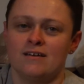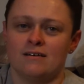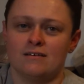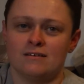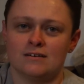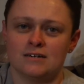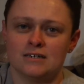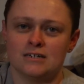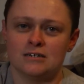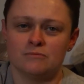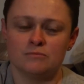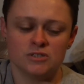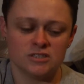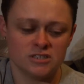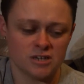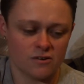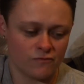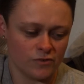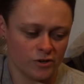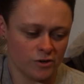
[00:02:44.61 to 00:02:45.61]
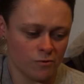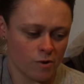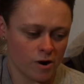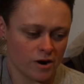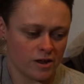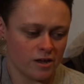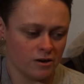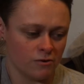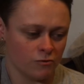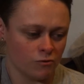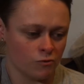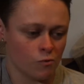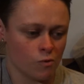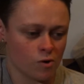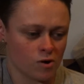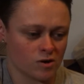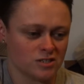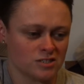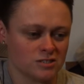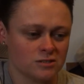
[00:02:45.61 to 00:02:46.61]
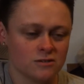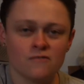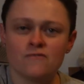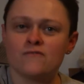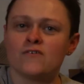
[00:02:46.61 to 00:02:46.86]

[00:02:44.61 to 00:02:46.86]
But definitely want to get in the works of